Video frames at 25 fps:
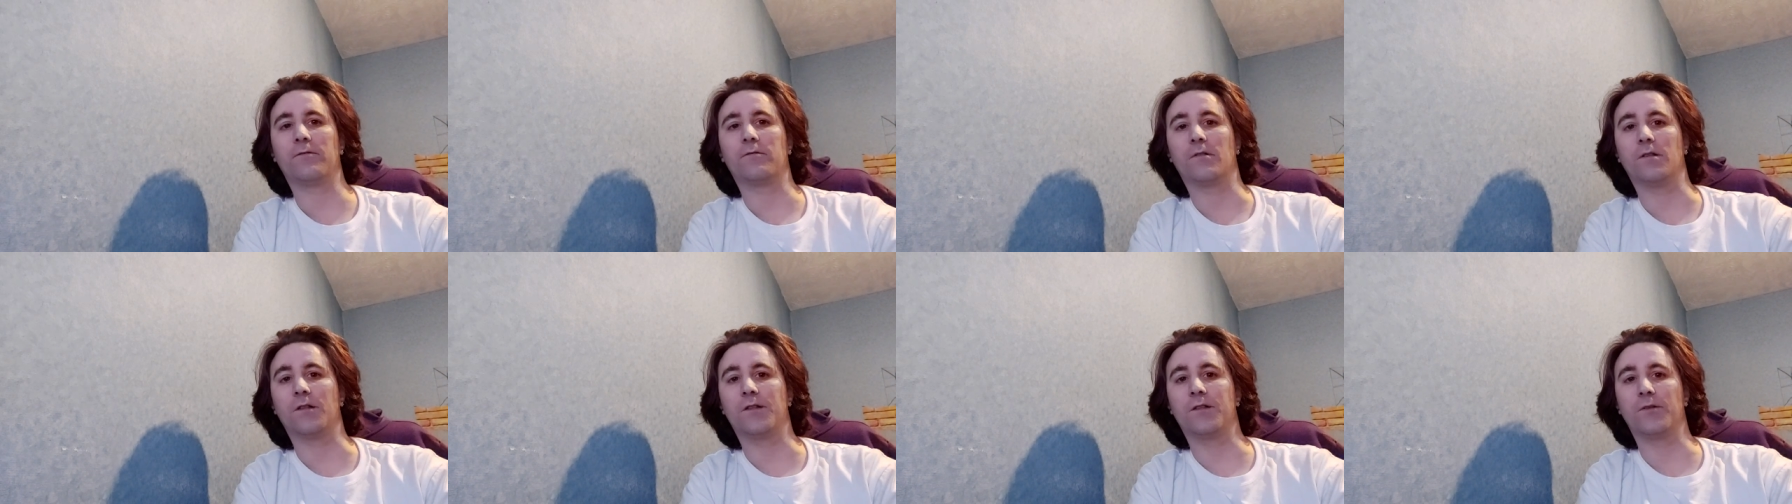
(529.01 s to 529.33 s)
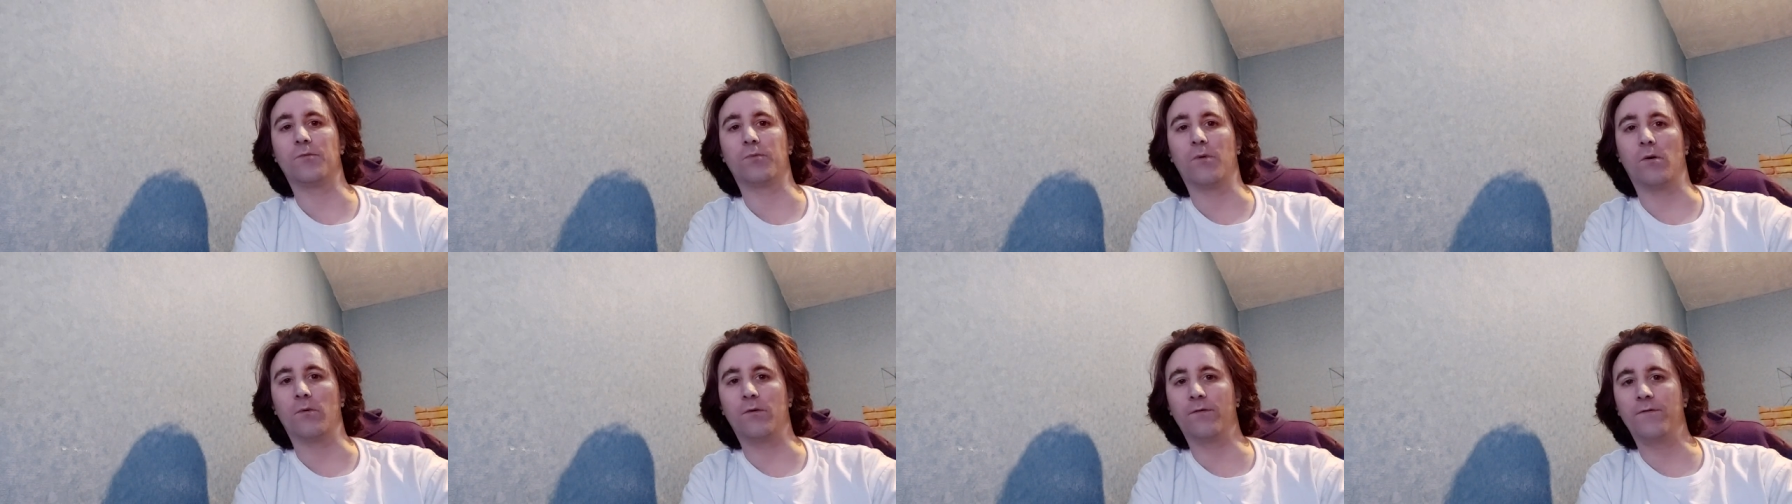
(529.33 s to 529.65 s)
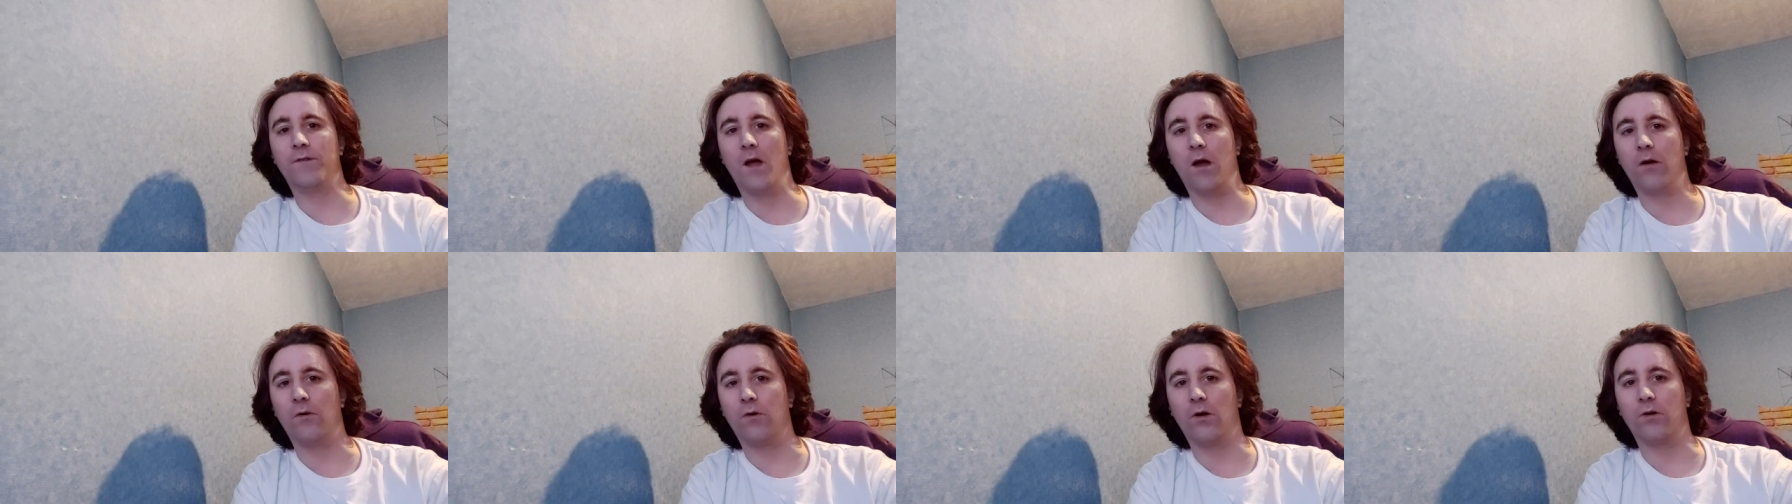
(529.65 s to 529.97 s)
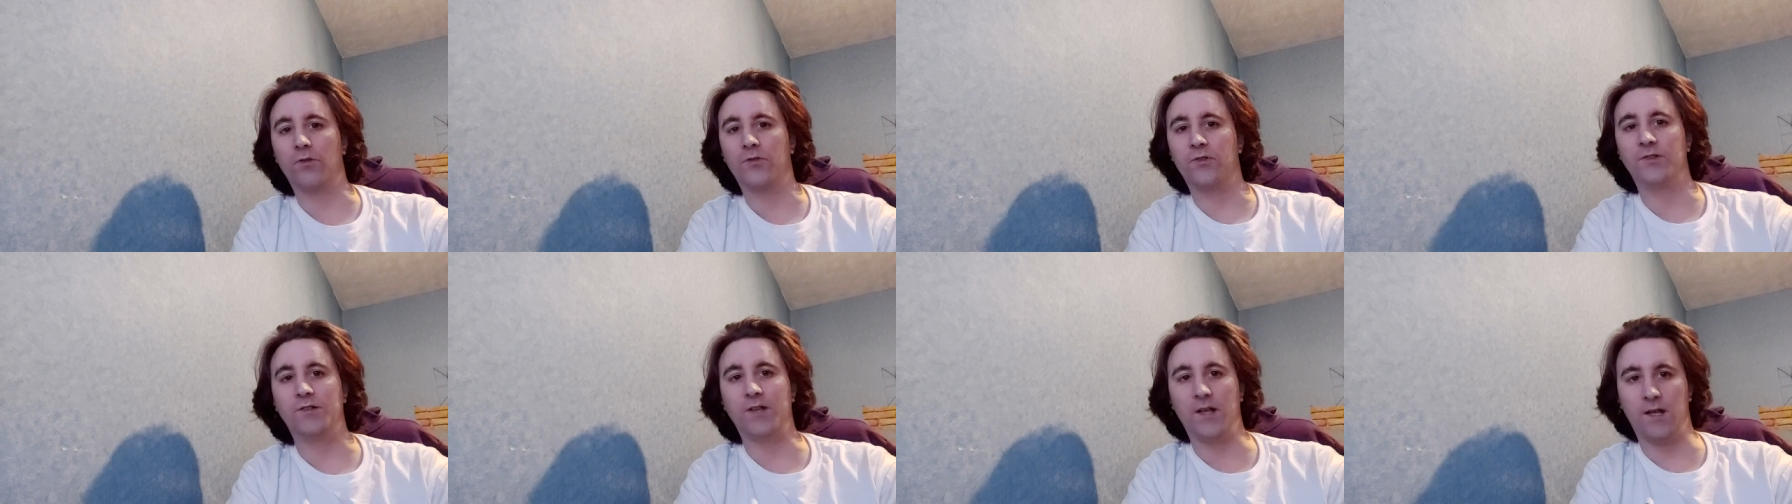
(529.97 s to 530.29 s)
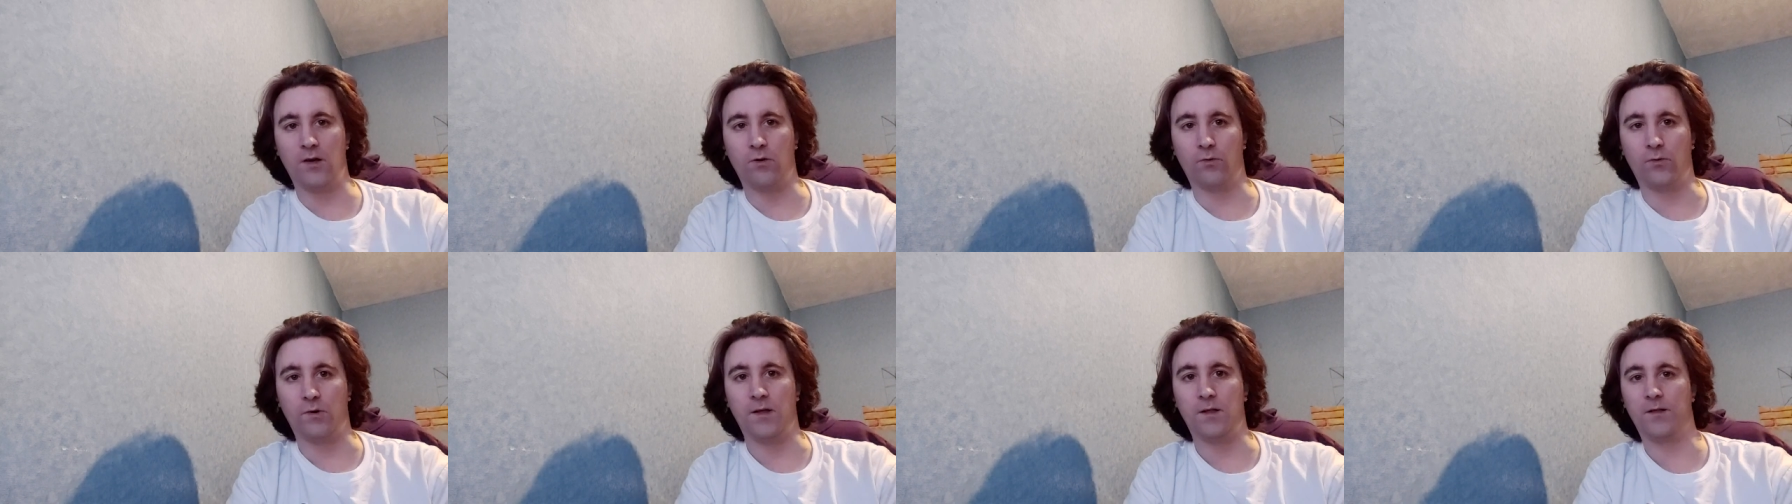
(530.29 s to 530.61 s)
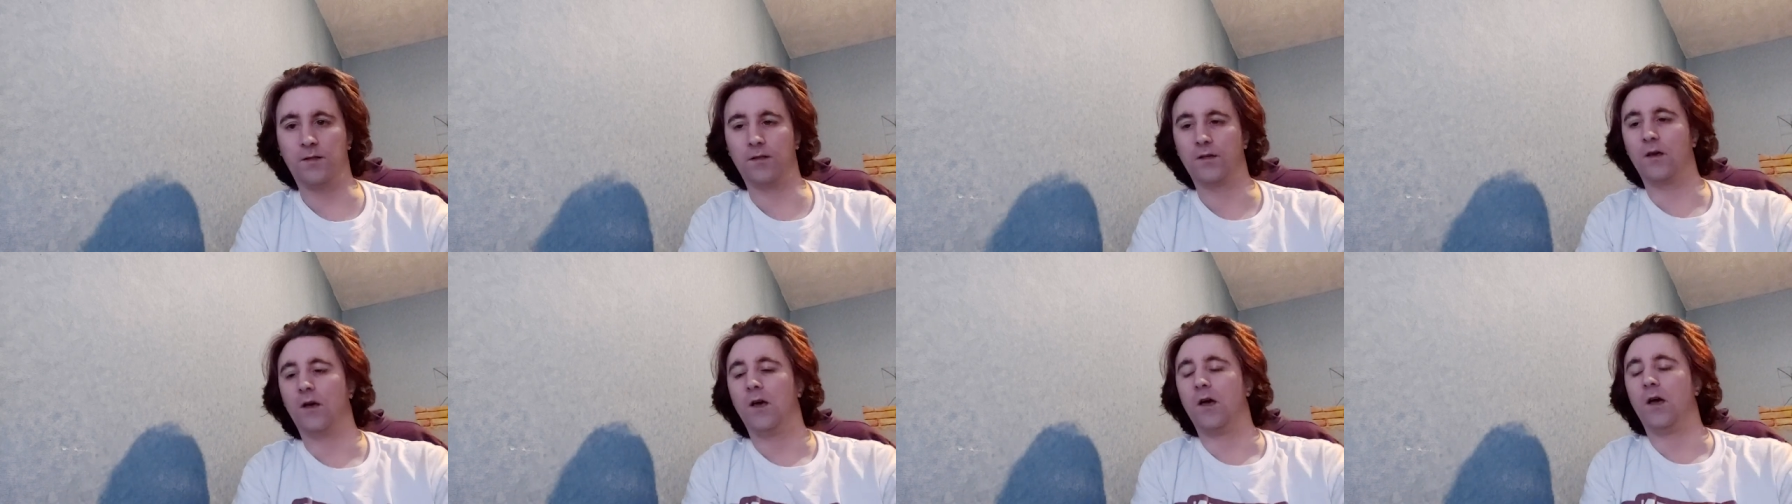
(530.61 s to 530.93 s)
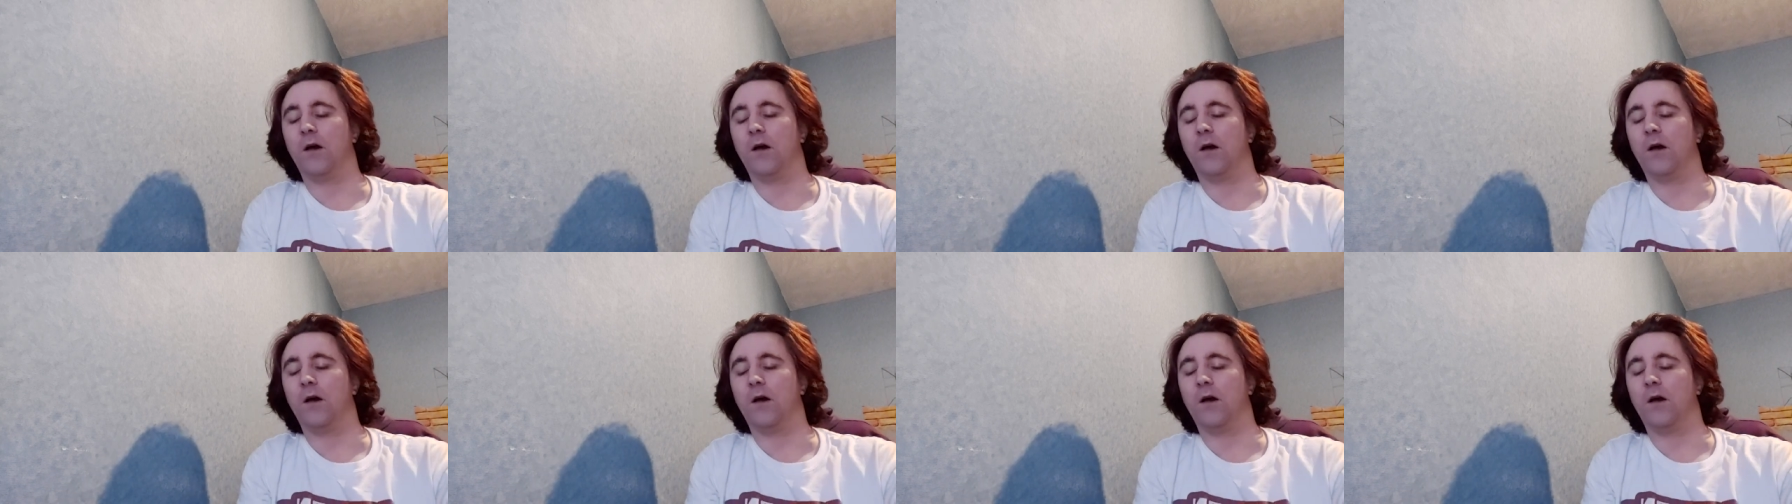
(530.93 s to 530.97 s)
This is what we've now got to deal with.